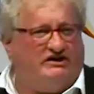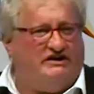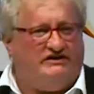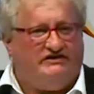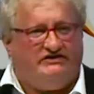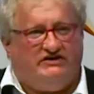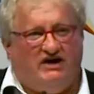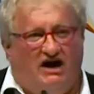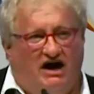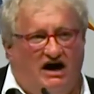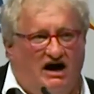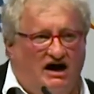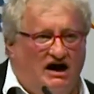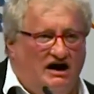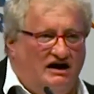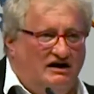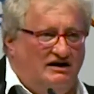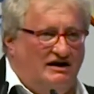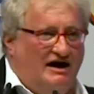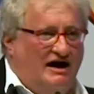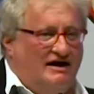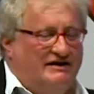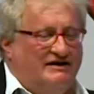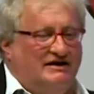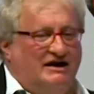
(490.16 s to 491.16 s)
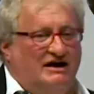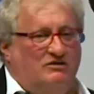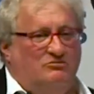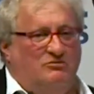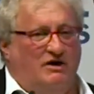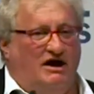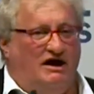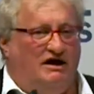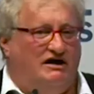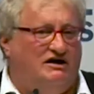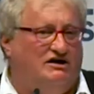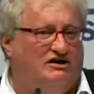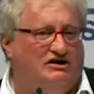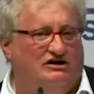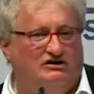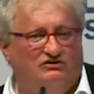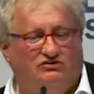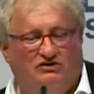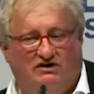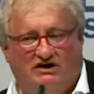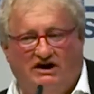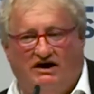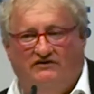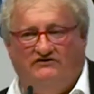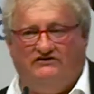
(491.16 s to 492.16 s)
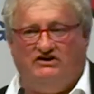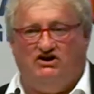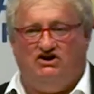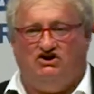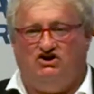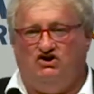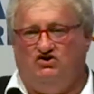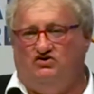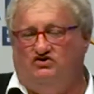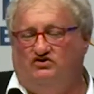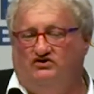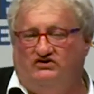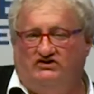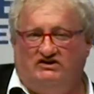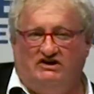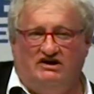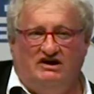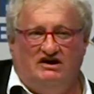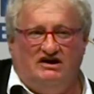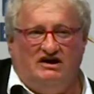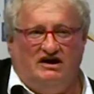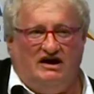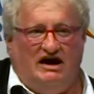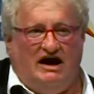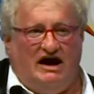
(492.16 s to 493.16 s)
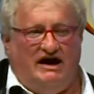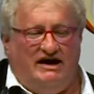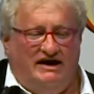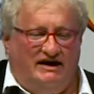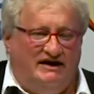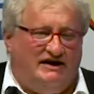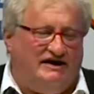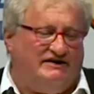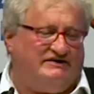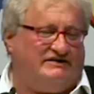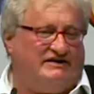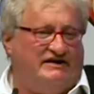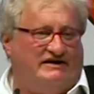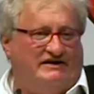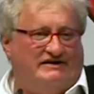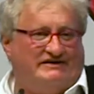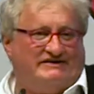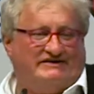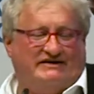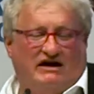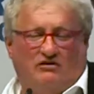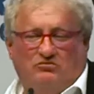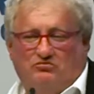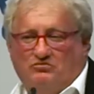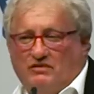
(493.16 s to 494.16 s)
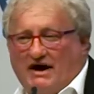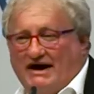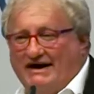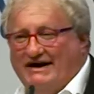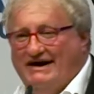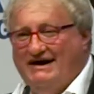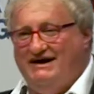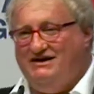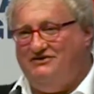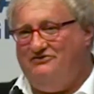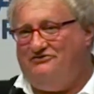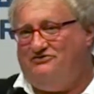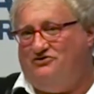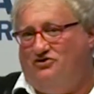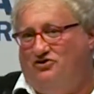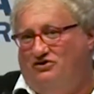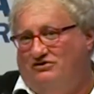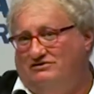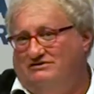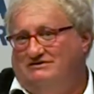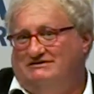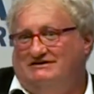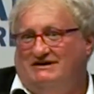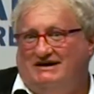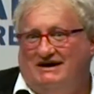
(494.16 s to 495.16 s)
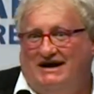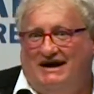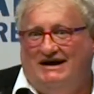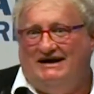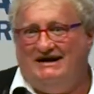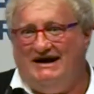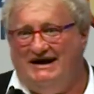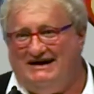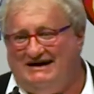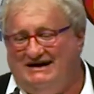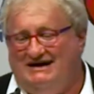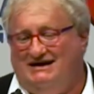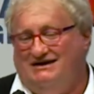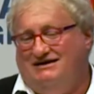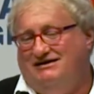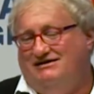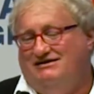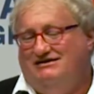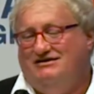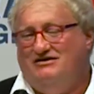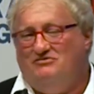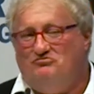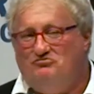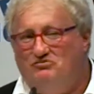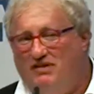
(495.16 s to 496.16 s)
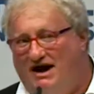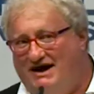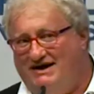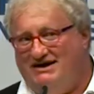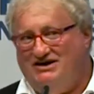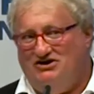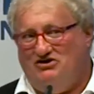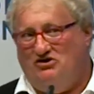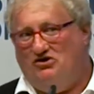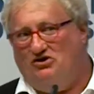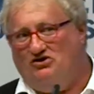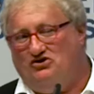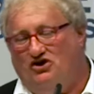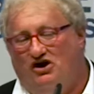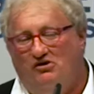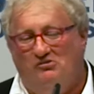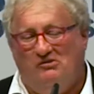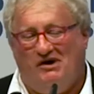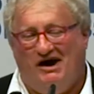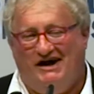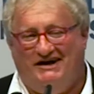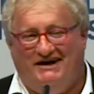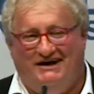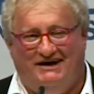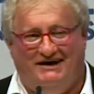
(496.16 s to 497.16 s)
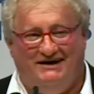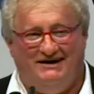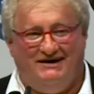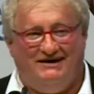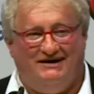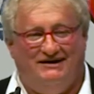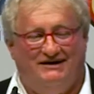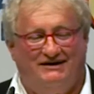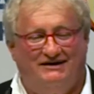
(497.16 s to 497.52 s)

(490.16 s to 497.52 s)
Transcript: Israel, Angela Merkel, we love the Jews. Here is a submarine for little money or no money.